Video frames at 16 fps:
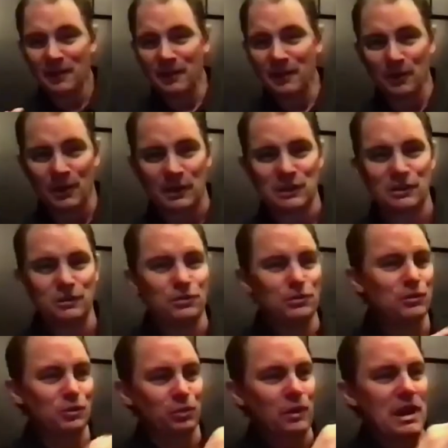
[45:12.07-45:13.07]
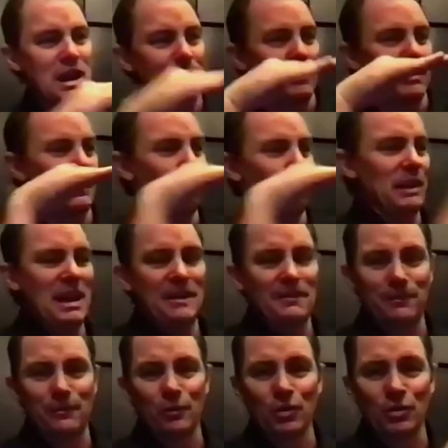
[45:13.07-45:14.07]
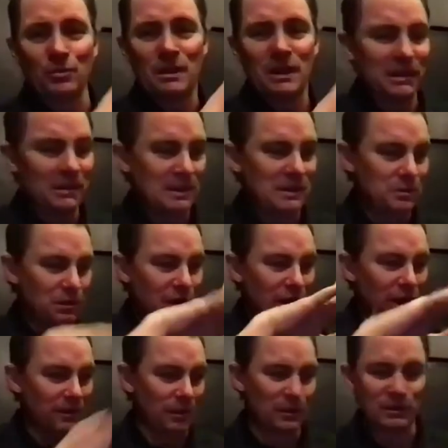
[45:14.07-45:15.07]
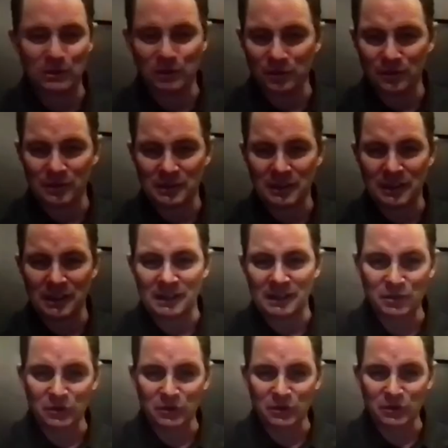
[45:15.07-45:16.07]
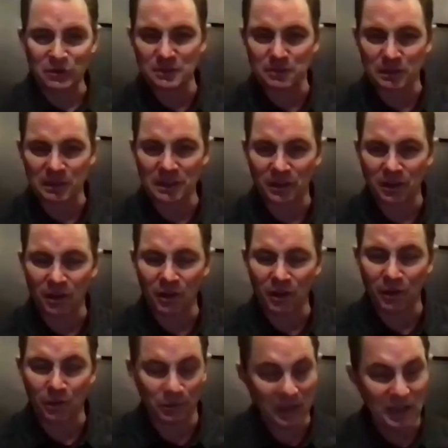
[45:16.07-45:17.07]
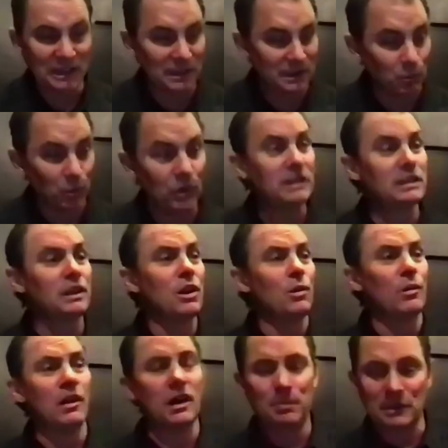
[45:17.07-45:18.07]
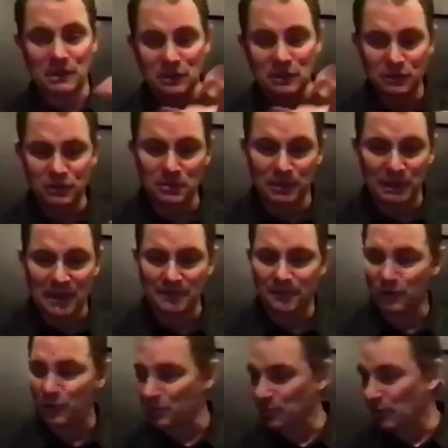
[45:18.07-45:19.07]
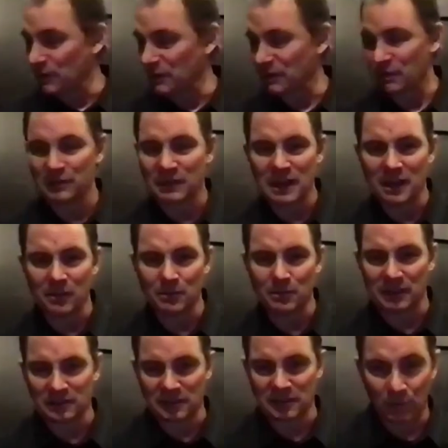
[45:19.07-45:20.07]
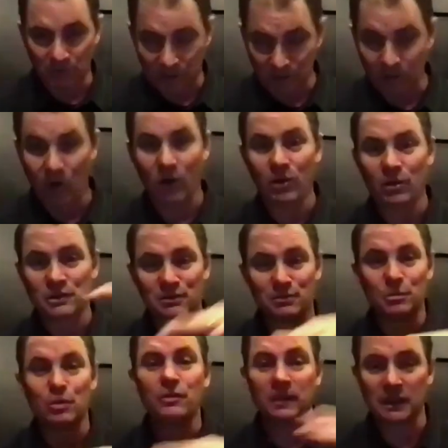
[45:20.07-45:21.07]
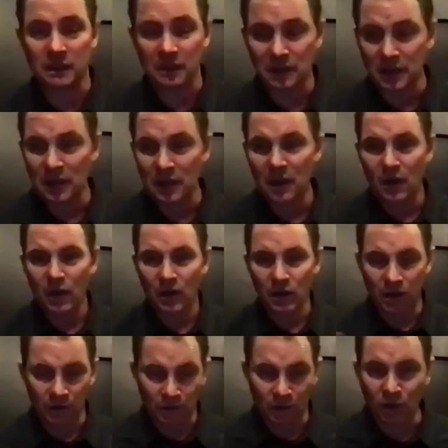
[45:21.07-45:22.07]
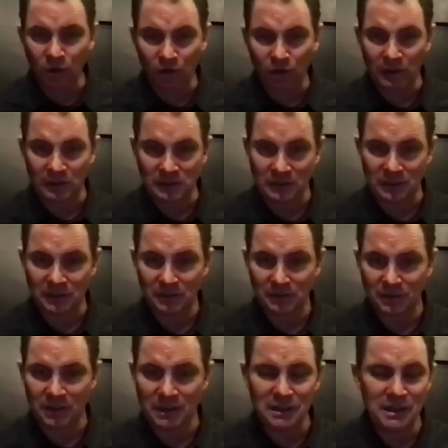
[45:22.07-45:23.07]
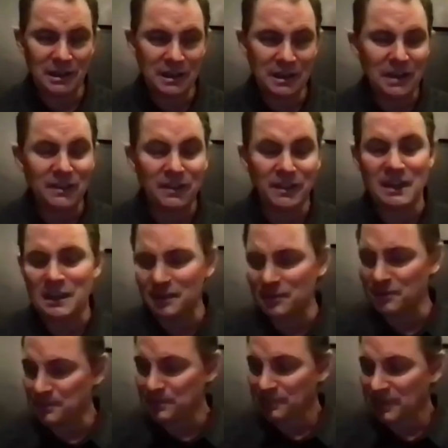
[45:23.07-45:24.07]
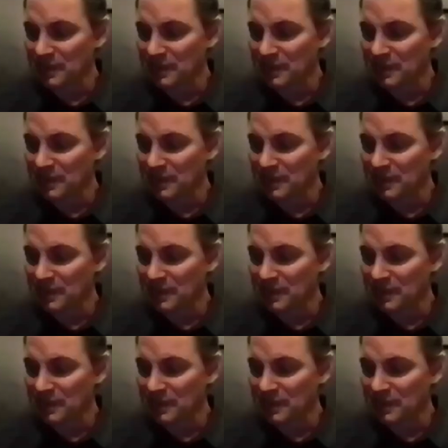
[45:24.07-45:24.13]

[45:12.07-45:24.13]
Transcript: they're a huge ramp with a platform that you cover in duvetine and you display a car. Well, I needed one go up, a huge platform, one to go down, because I wanted cars moving on Car Crazy, right? And then